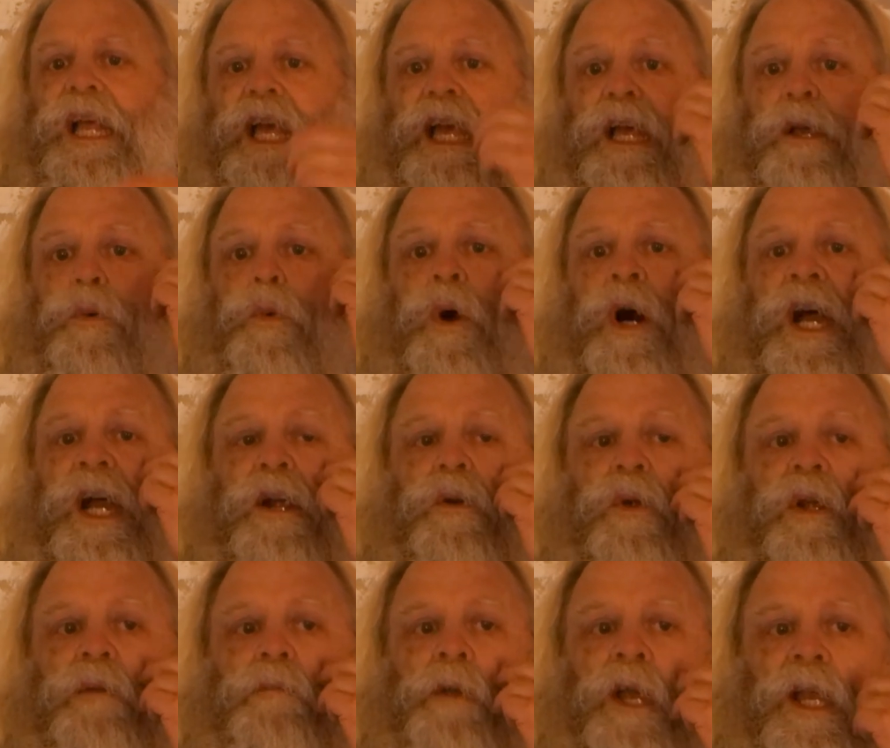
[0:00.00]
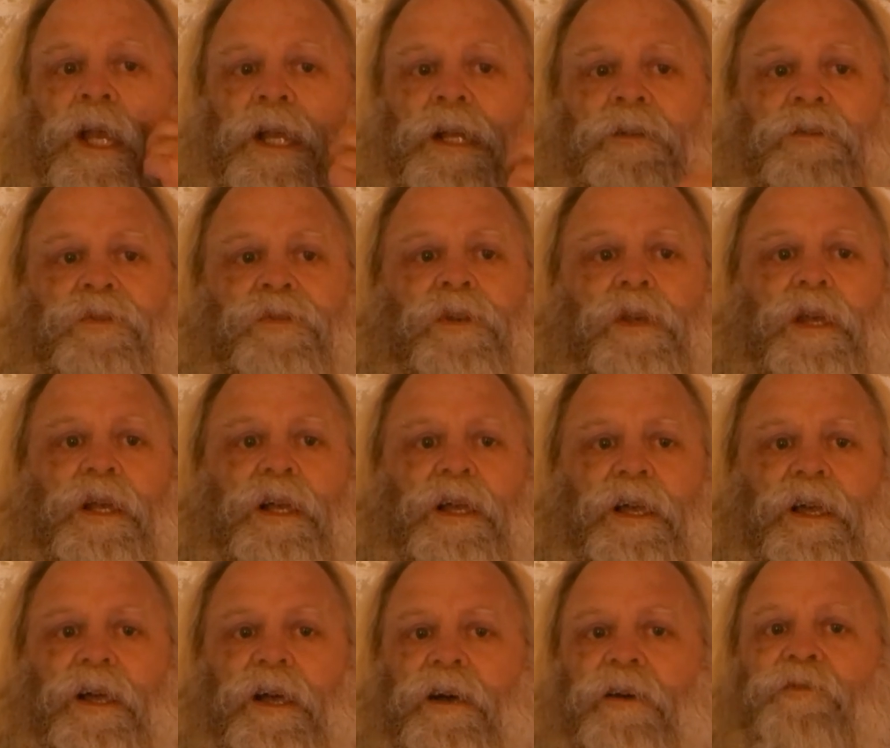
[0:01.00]
and why it remains
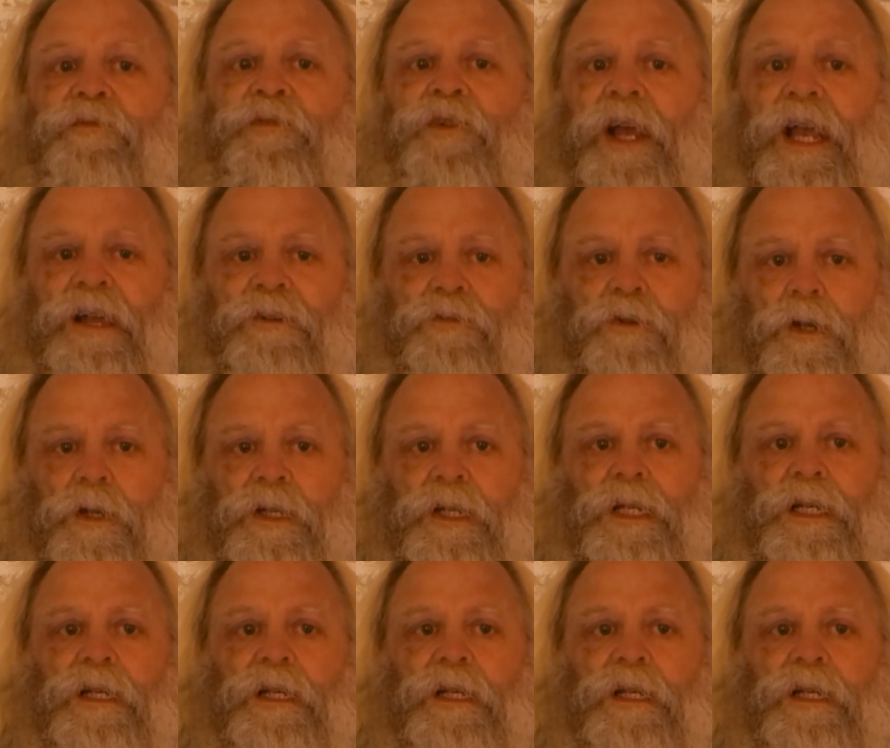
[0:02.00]
a favorite